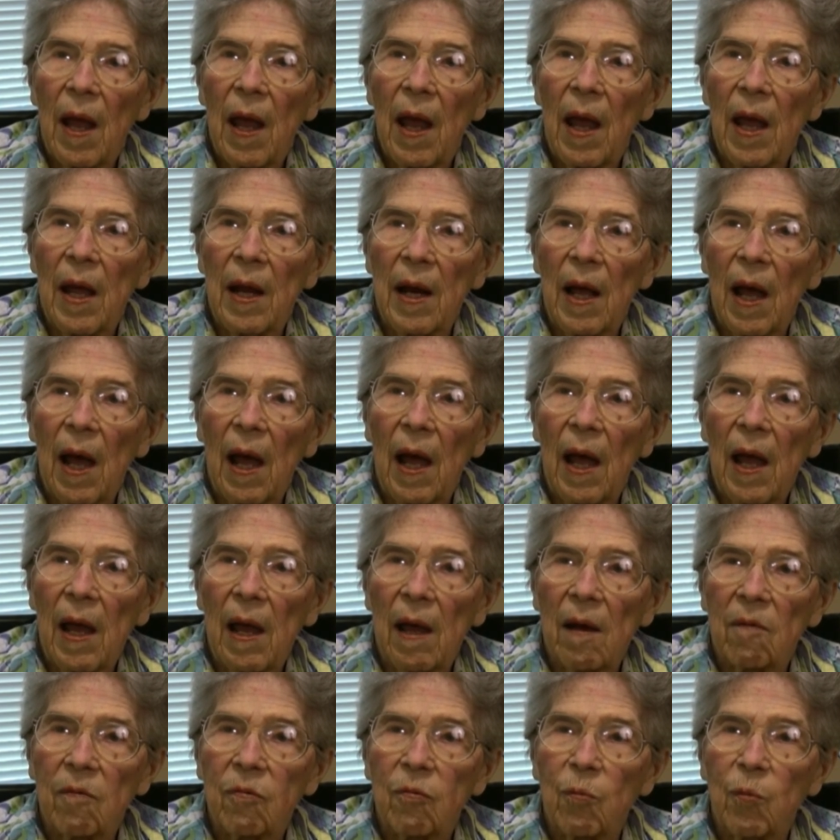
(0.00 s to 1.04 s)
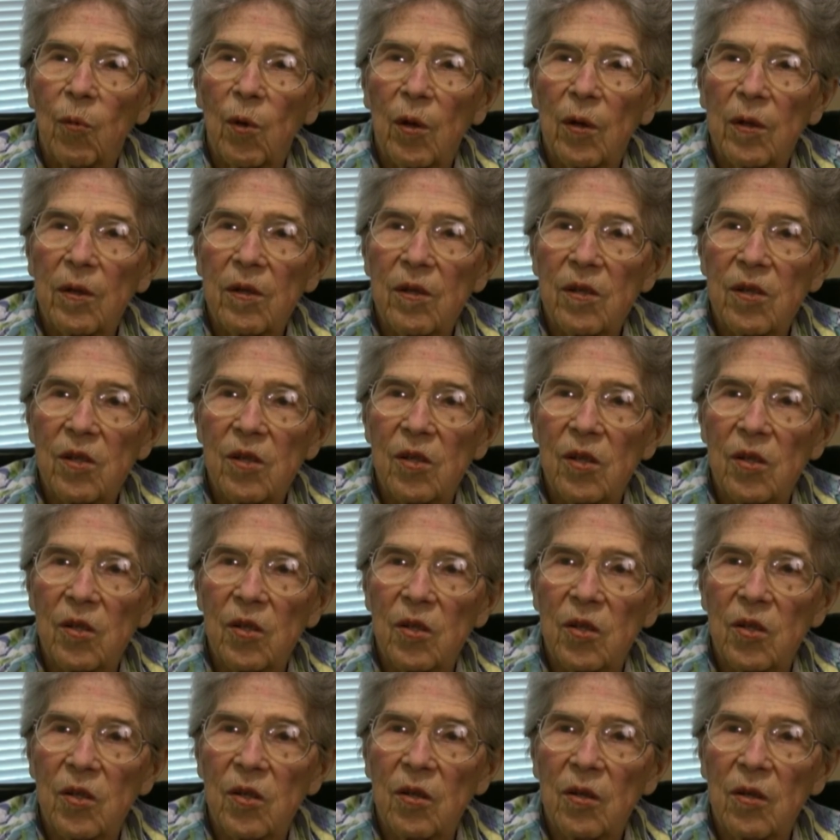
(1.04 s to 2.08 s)
And I have one
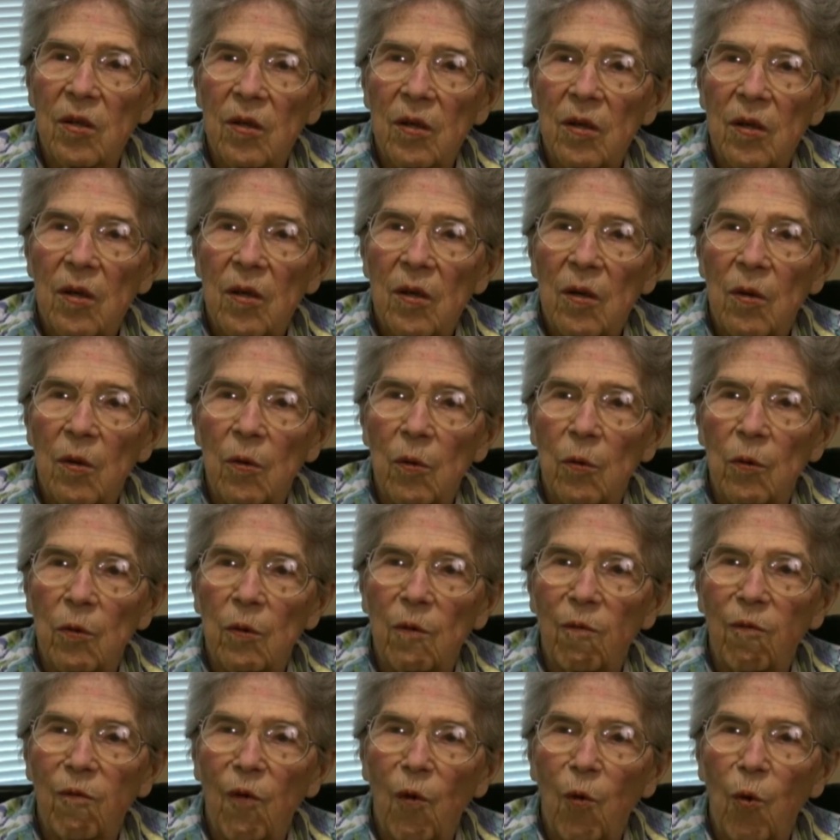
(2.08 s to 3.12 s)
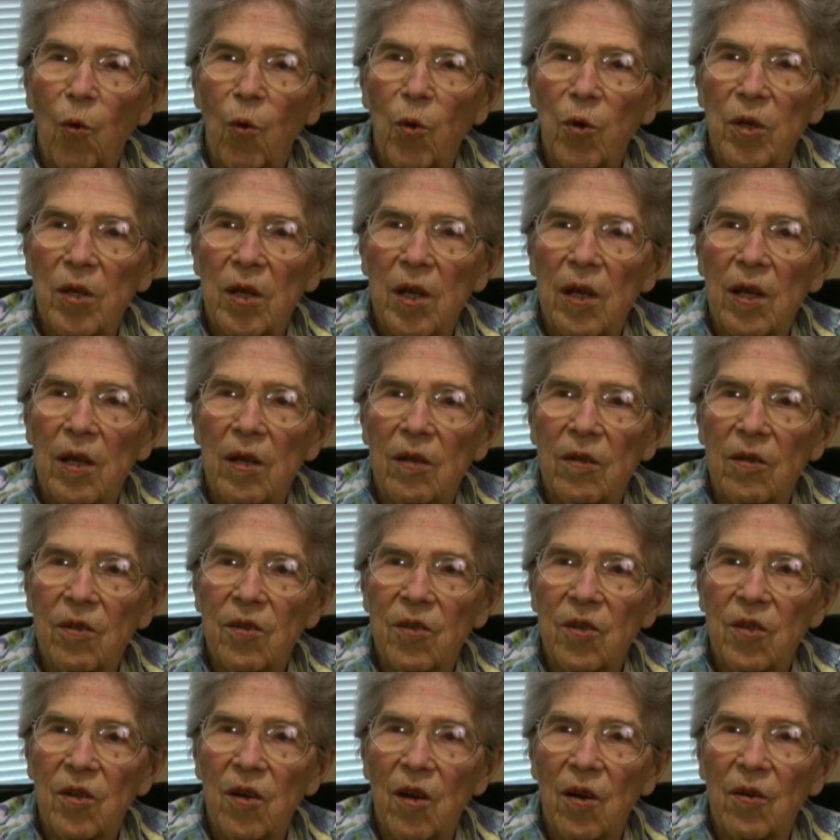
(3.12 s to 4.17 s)
sister who's four years
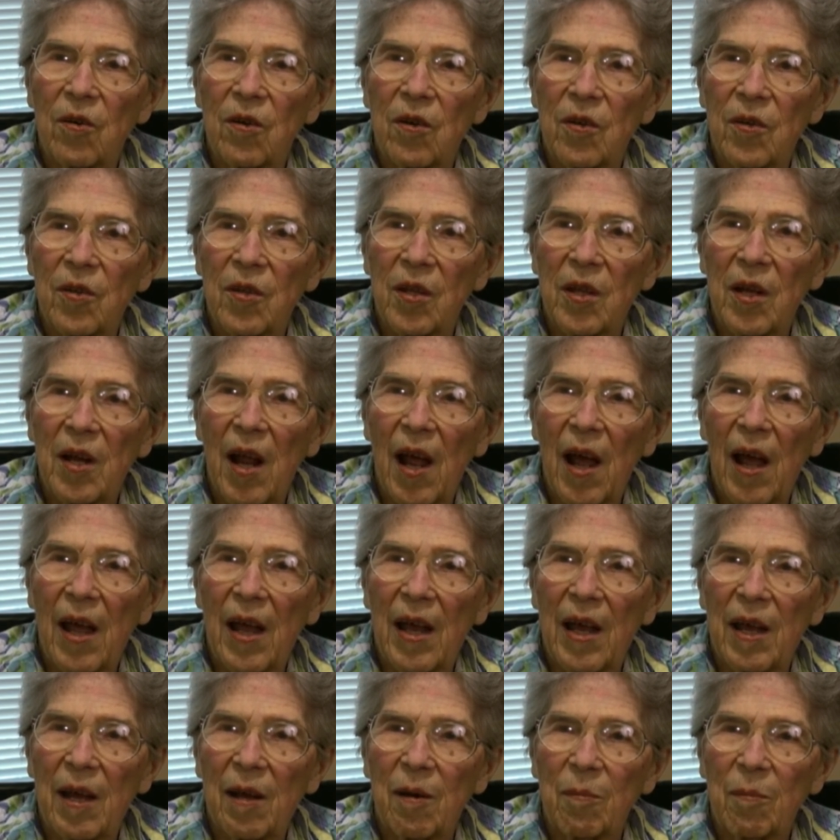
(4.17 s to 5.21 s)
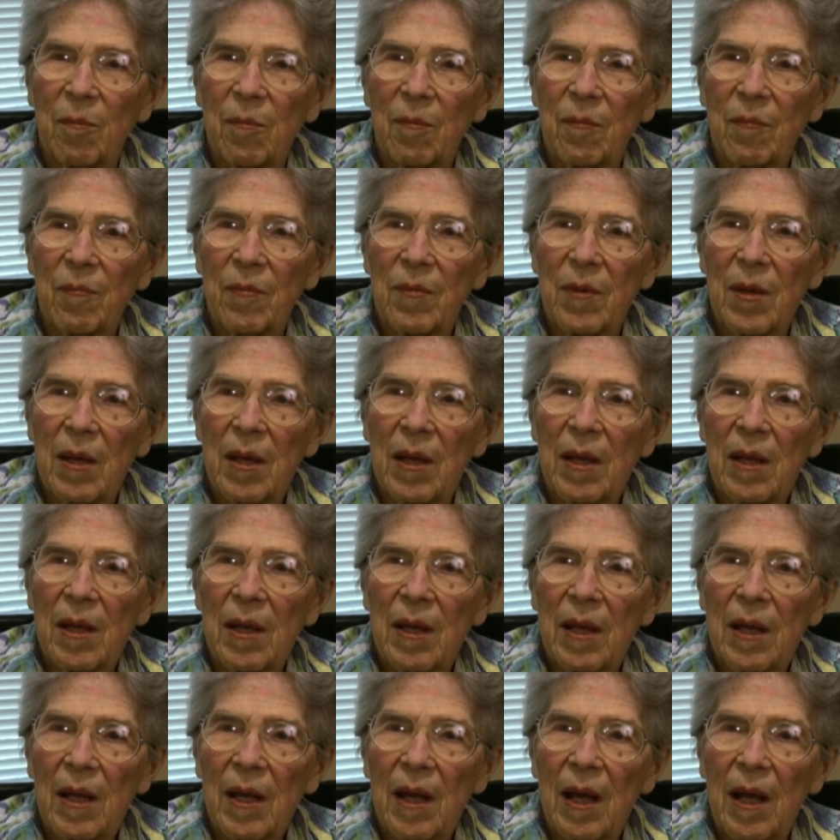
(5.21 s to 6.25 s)
younger than I am.
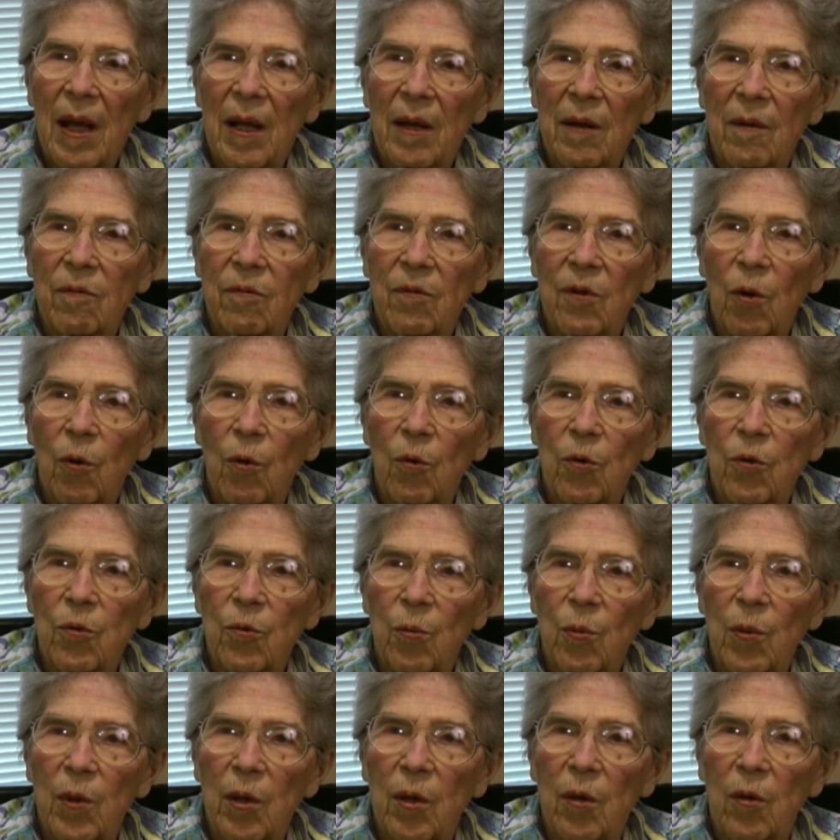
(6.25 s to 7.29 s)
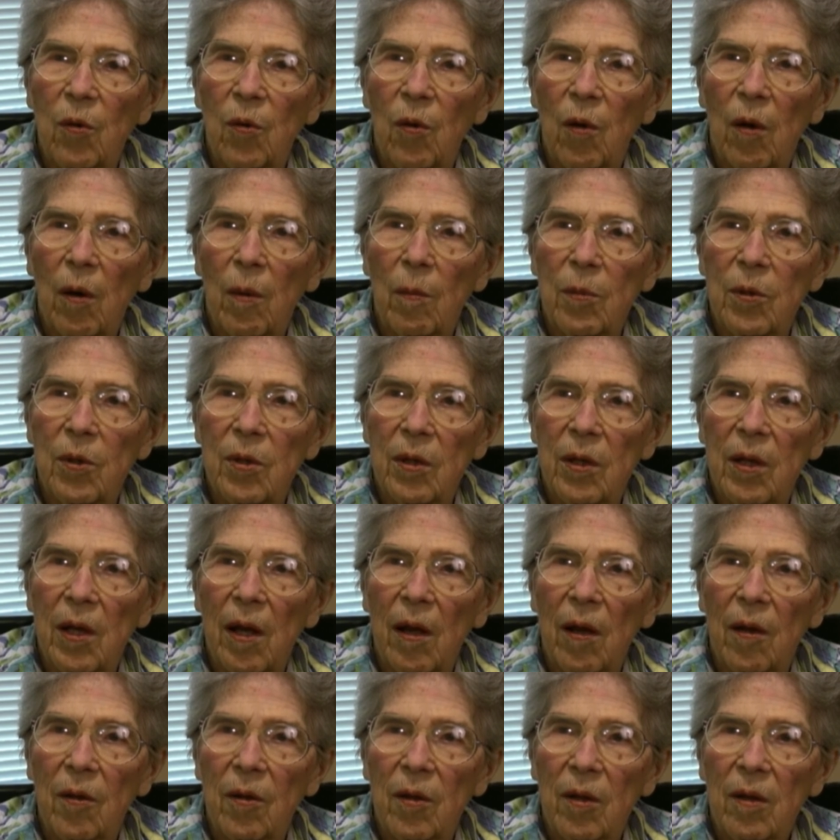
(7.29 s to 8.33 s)
And of course, we grew up
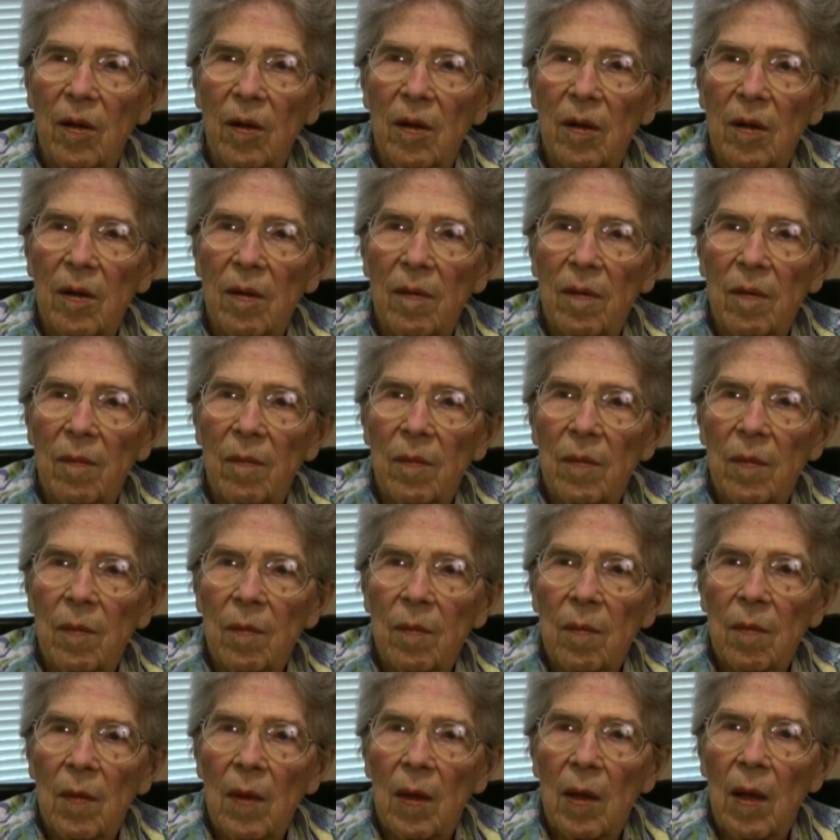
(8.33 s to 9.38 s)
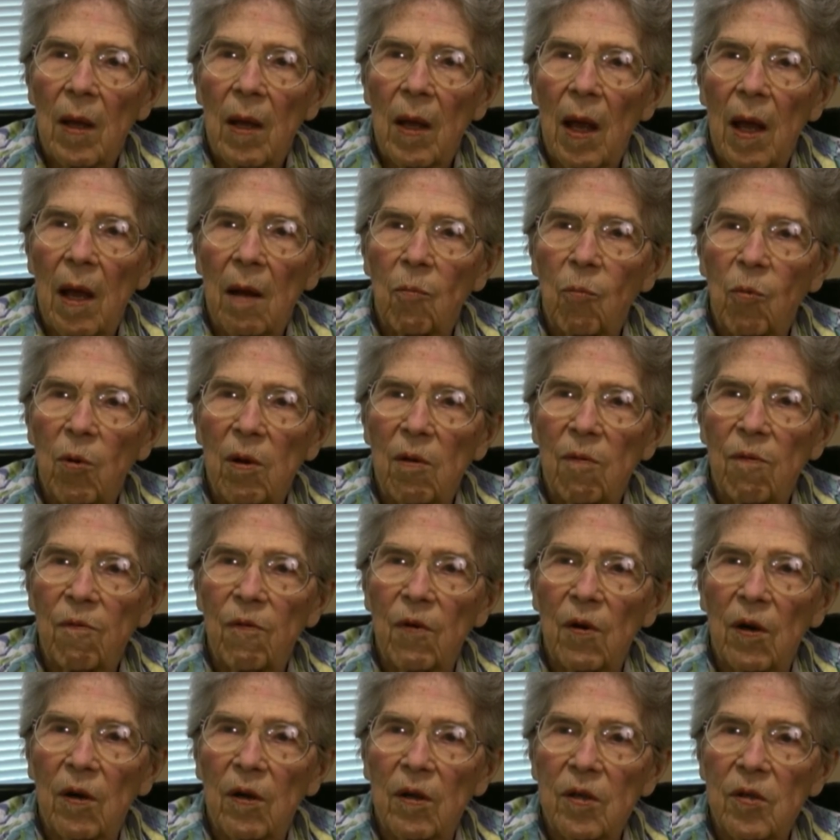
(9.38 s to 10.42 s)
together and we
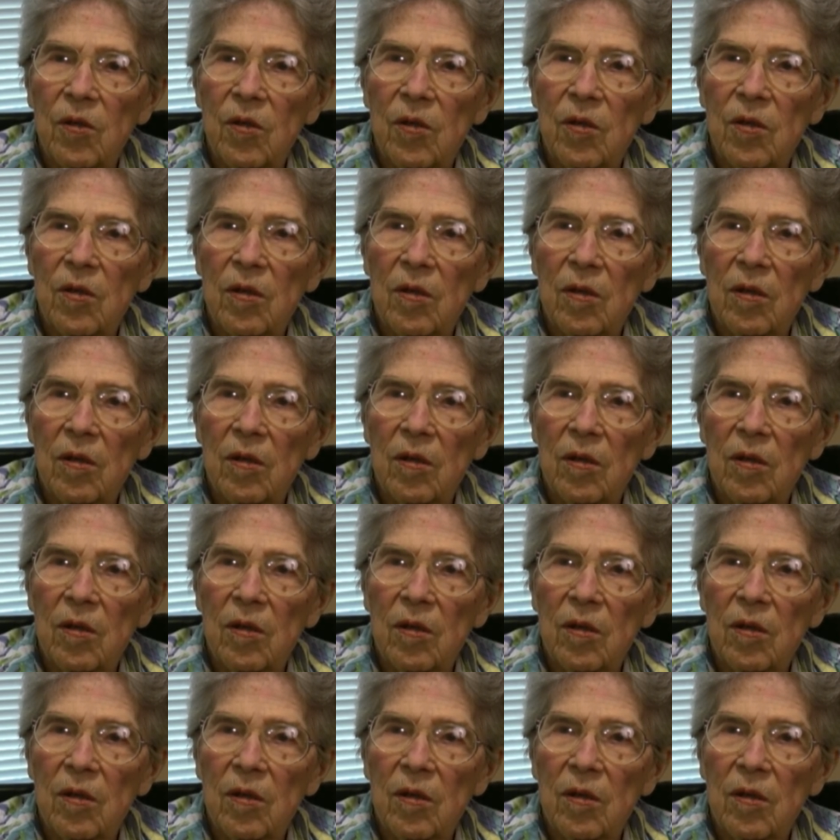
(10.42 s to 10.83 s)
fussed.